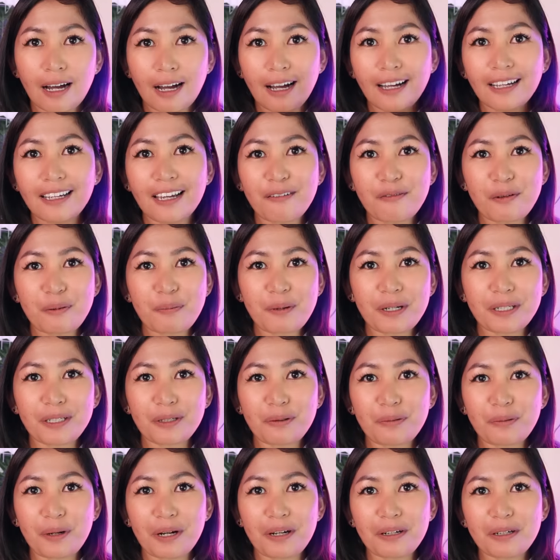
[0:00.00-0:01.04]
Hi
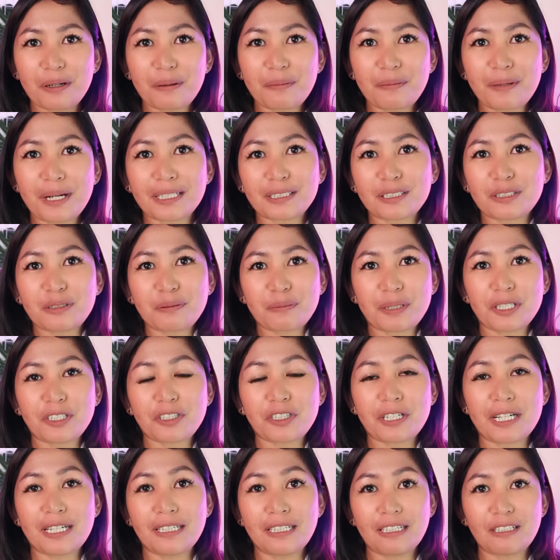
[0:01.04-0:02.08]
everybody, welcome back to my
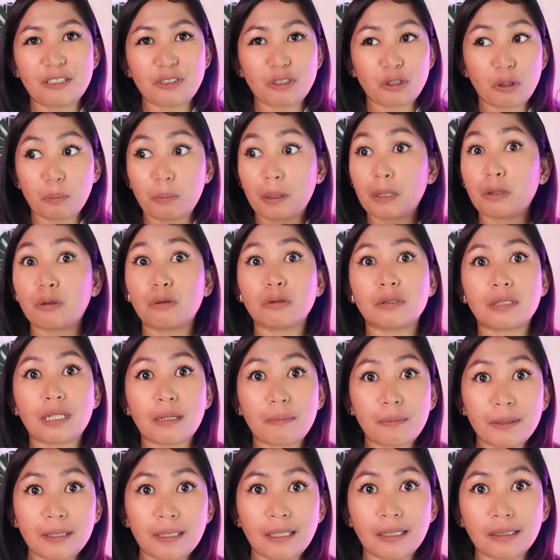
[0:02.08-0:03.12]
channel. So
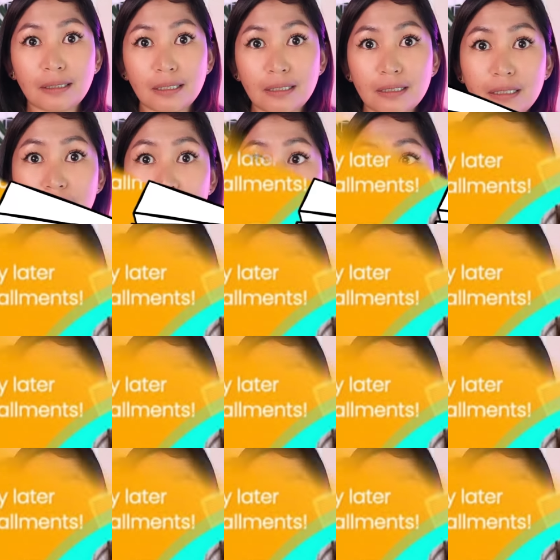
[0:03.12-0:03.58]
pag-usapan natin si